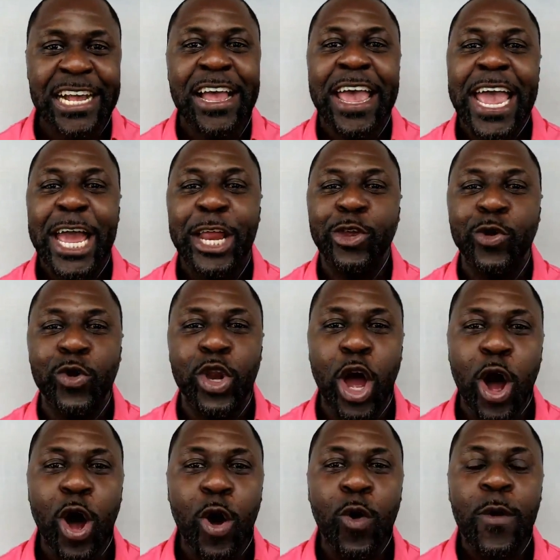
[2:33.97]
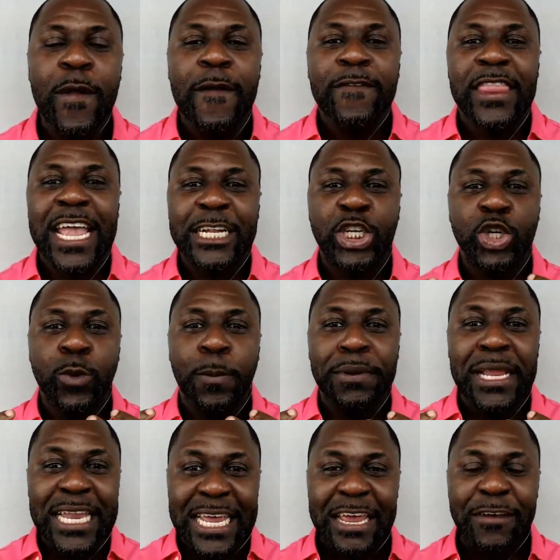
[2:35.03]
And you know that you
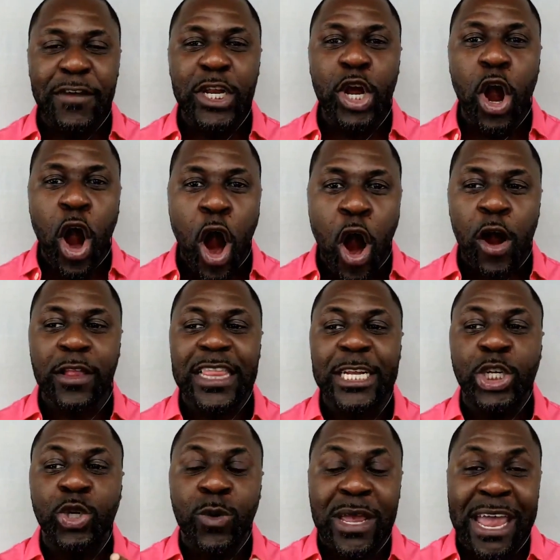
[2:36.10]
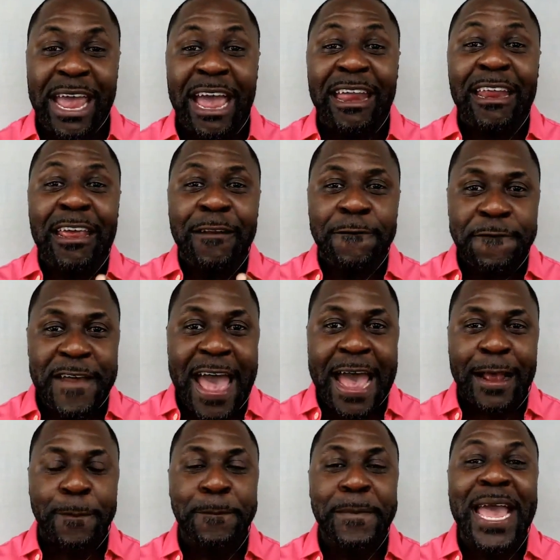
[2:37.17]
believe in your heart that you can, in fact,
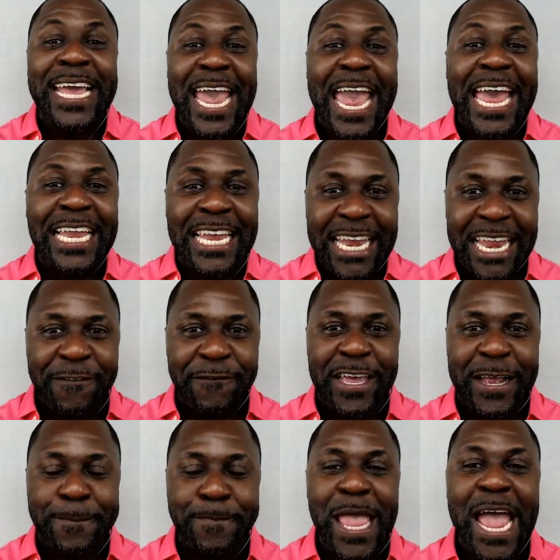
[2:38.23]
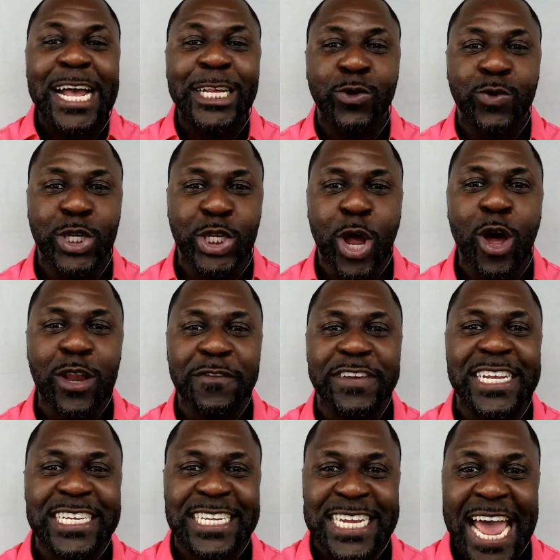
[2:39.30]
make a living as a result of
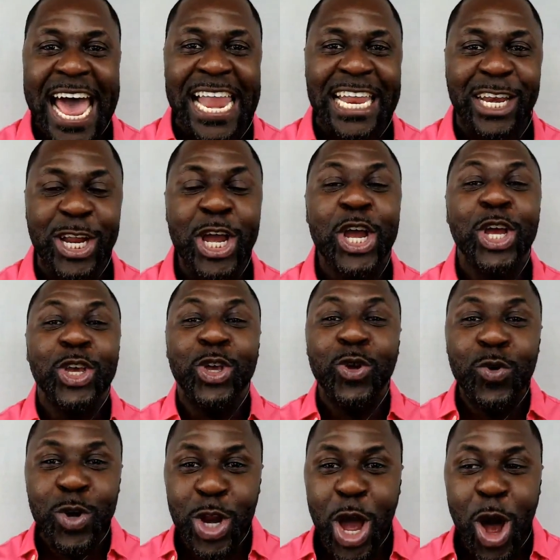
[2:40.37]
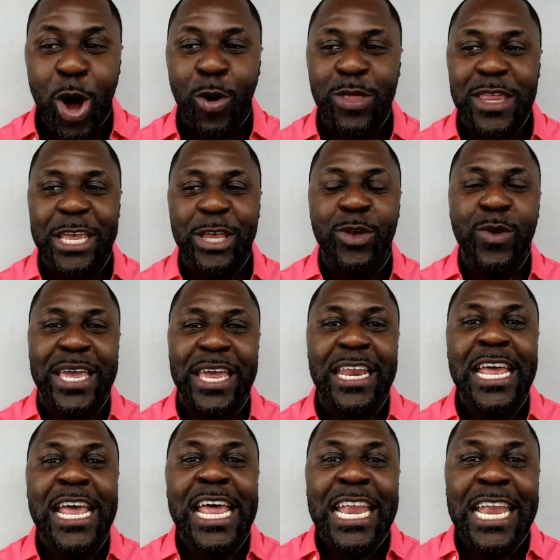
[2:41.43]
this talent. You know that you can
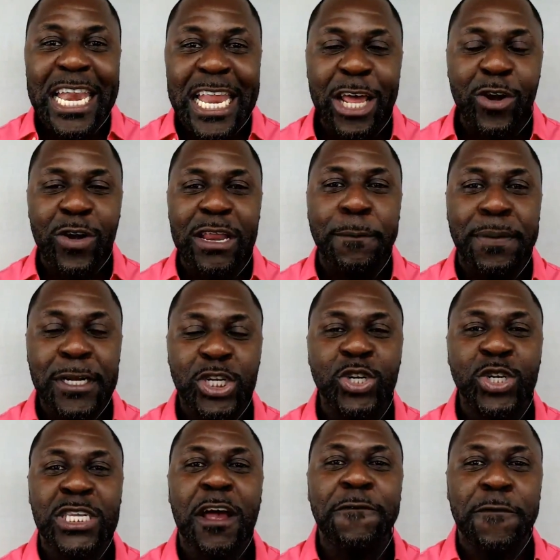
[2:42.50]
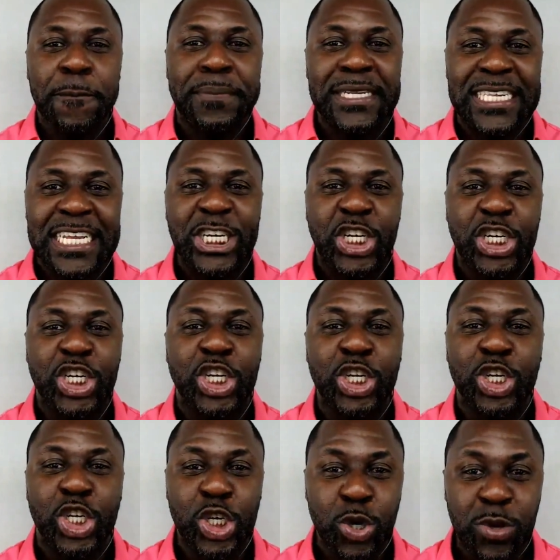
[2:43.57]
literally put yourself in position to
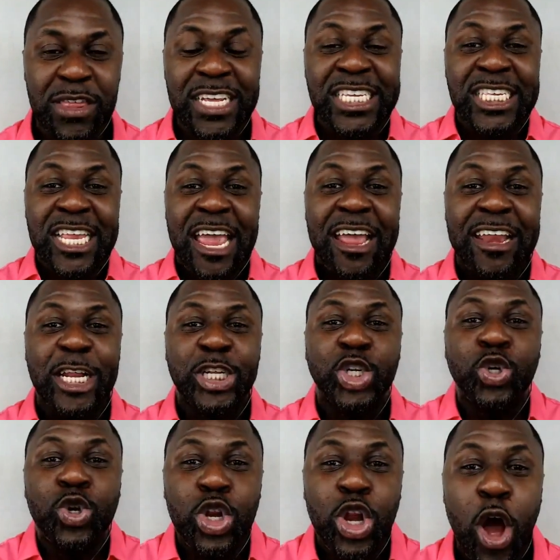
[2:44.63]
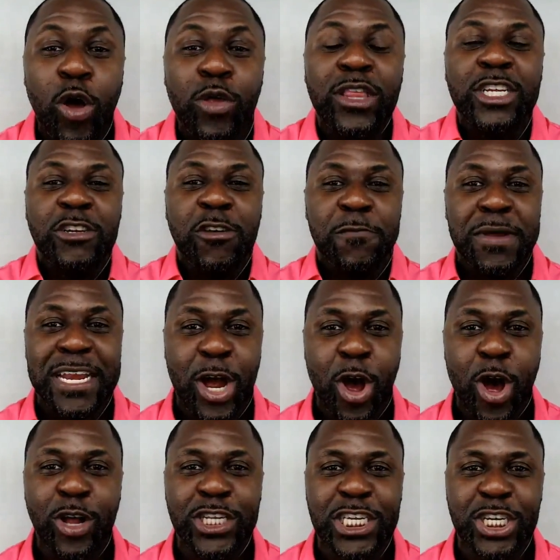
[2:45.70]
do this thing that you know that you've been
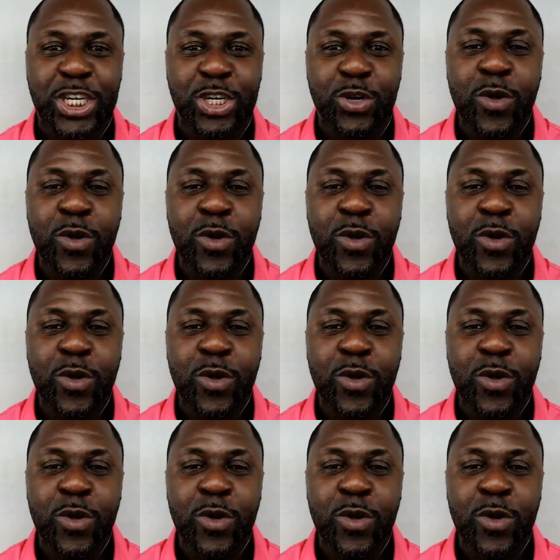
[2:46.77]
called to do,